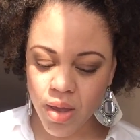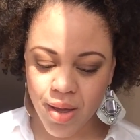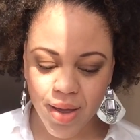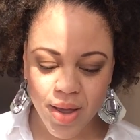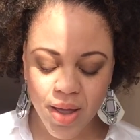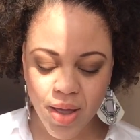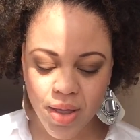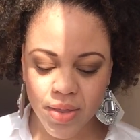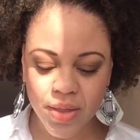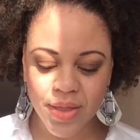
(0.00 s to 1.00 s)

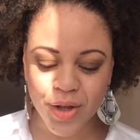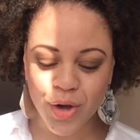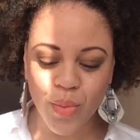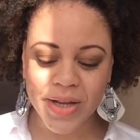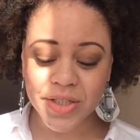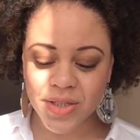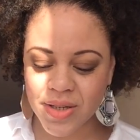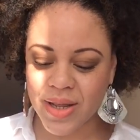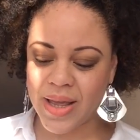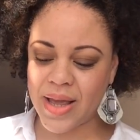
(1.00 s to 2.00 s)
And the
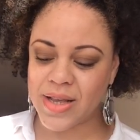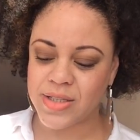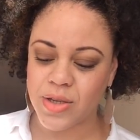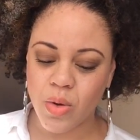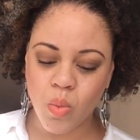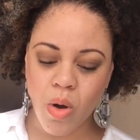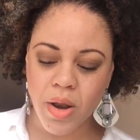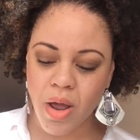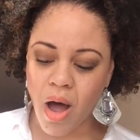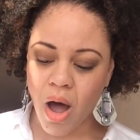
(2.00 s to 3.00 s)
question is,
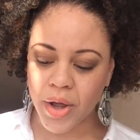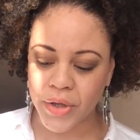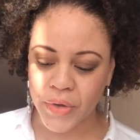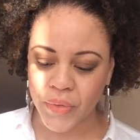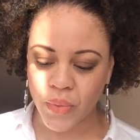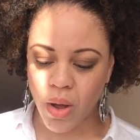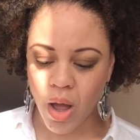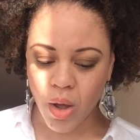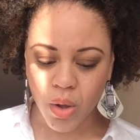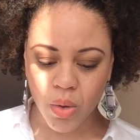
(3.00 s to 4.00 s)
what are you
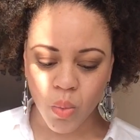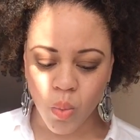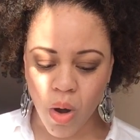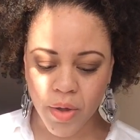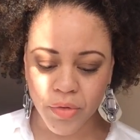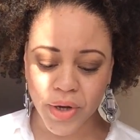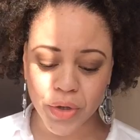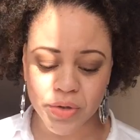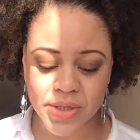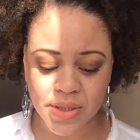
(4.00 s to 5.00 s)
watering
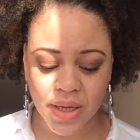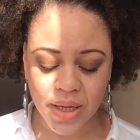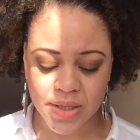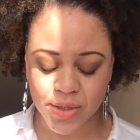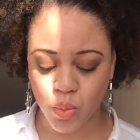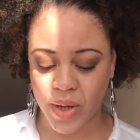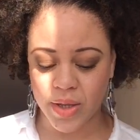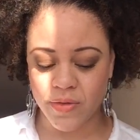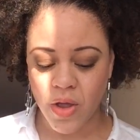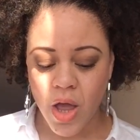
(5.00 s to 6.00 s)
your seeds
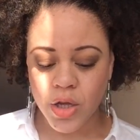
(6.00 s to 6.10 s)
with?